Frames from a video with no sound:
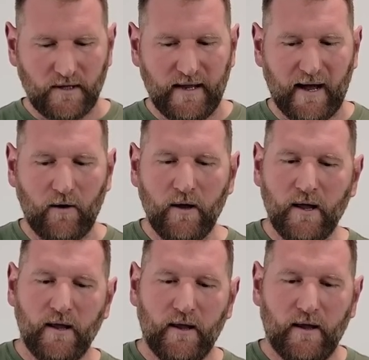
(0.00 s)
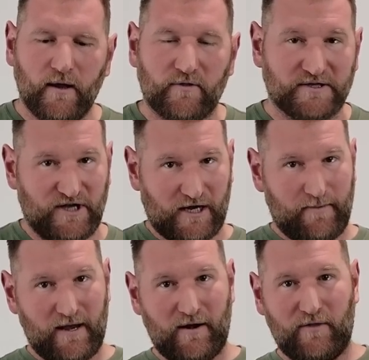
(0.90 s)
Now, let's talk
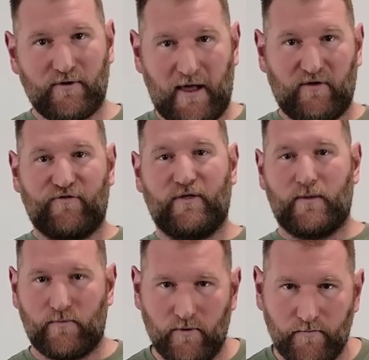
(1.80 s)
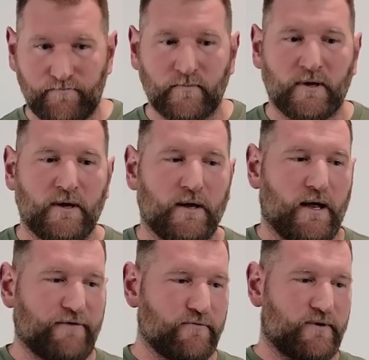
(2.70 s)
about another elephant in the room.
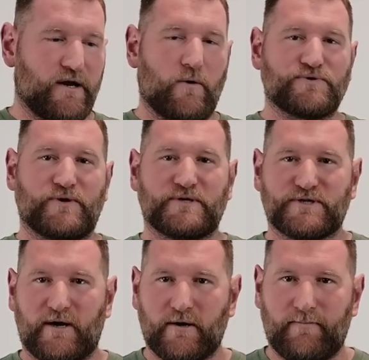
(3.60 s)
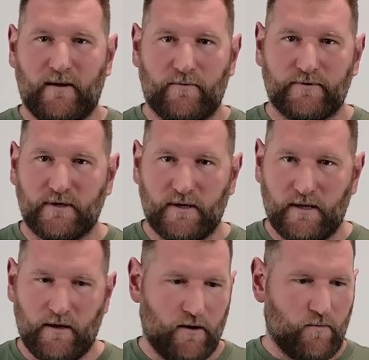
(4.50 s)
Everybody always wants to talk about,
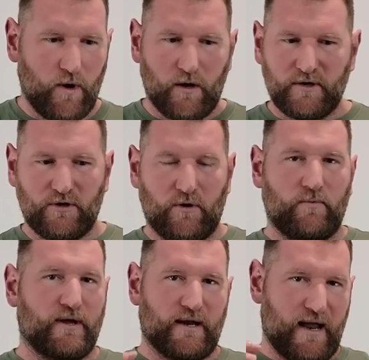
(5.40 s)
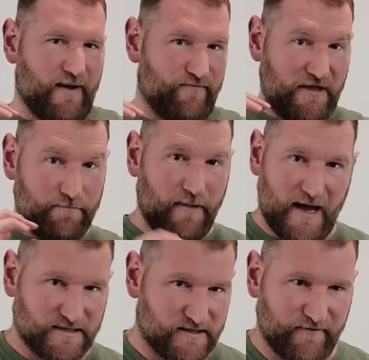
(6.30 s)
well, you know, we got to have the
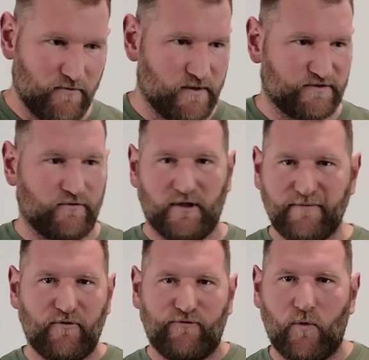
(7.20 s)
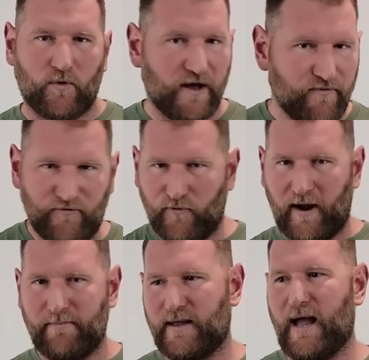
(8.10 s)
best. Everyone's level 4, level
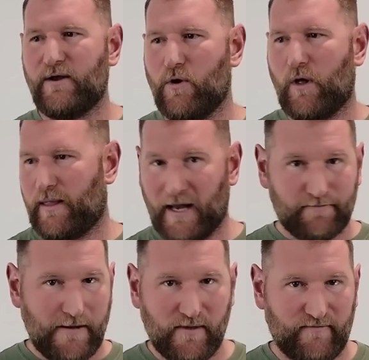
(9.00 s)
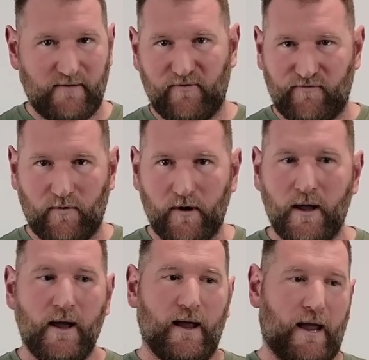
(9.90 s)
4. I mean, I know a lot of people have level
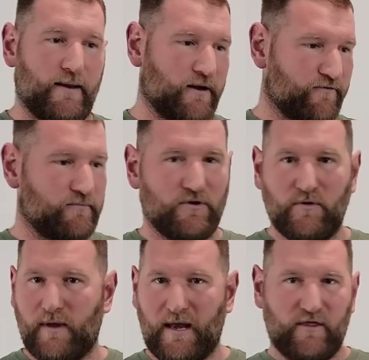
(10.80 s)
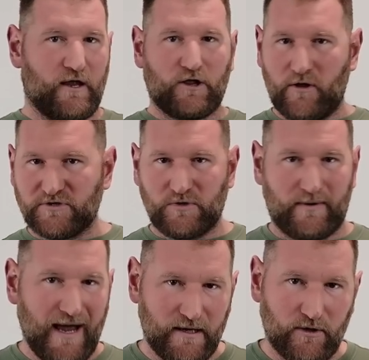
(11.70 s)
4, and none of them do anything close
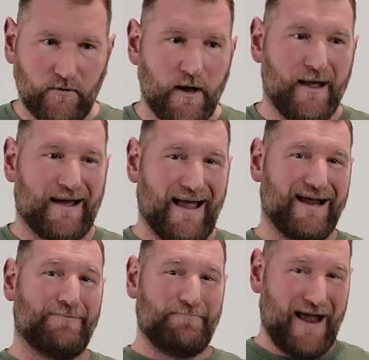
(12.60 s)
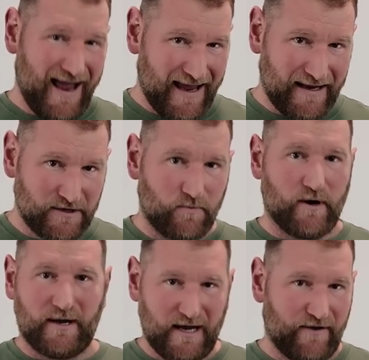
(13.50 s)
to what I do, and I get paid to
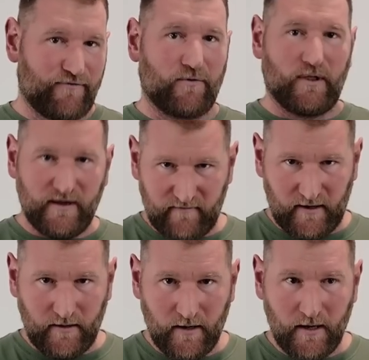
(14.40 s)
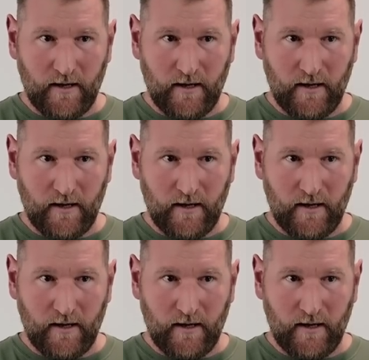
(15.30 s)
wear kit for a living.